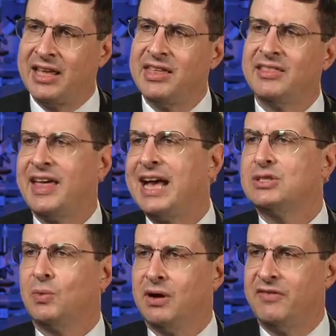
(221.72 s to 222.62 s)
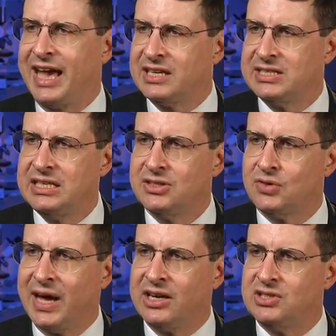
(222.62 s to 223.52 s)
and I think that's where vaccine
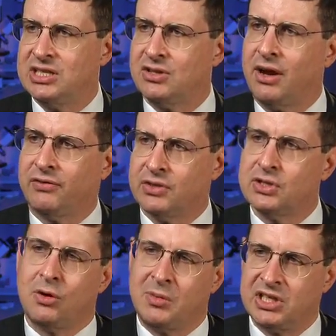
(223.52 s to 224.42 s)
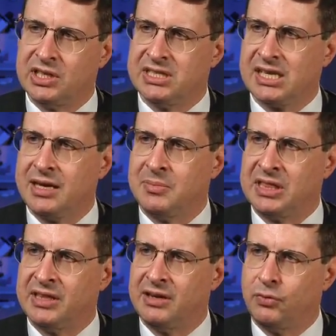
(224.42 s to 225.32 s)
strategies offer so much
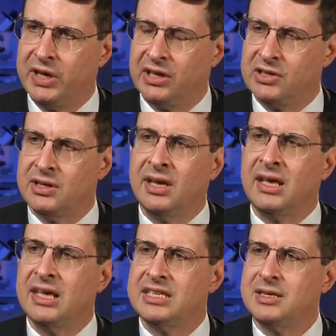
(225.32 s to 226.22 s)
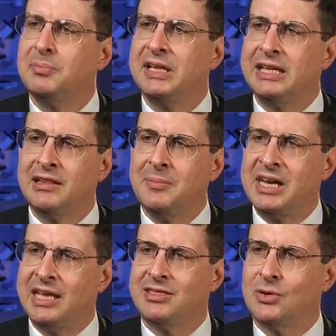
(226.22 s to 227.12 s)
excitement, that if we can simply
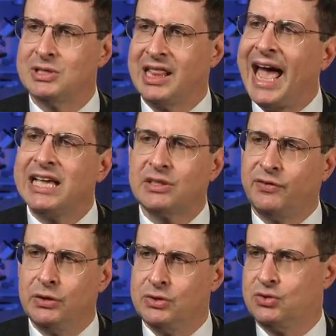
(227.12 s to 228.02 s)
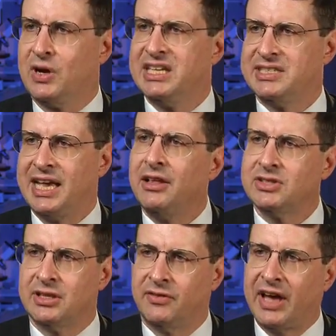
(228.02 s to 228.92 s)
eliminate those last few stray
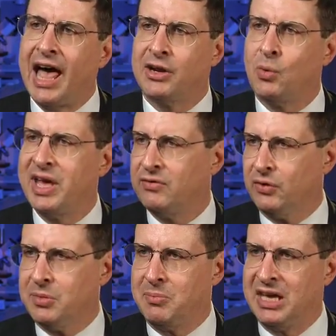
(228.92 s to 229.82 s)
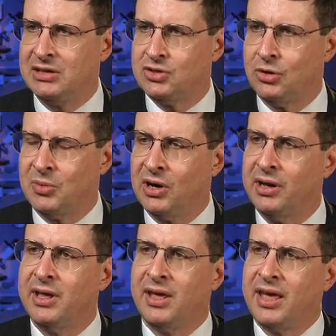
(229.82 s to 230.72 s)
cells that have gotten away from the main tumor
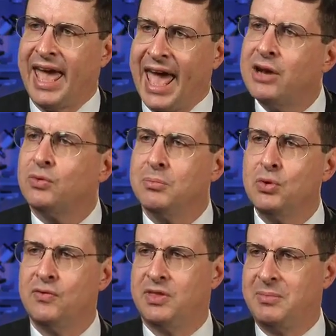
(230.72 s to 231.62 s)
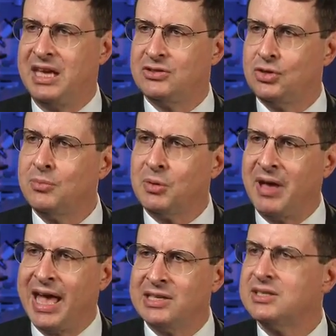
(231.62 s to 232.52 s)
and remove the main tumor
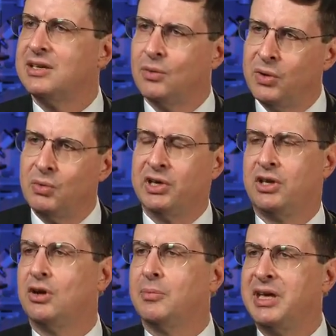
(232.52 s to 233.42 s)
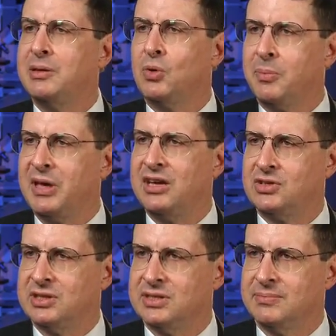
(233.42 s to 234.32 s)
mass, we will cure many more
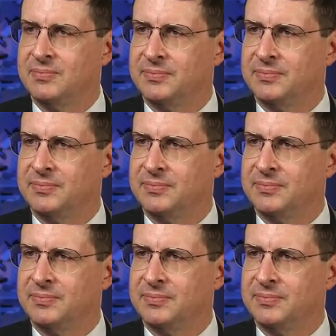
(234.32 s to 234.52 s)
patients.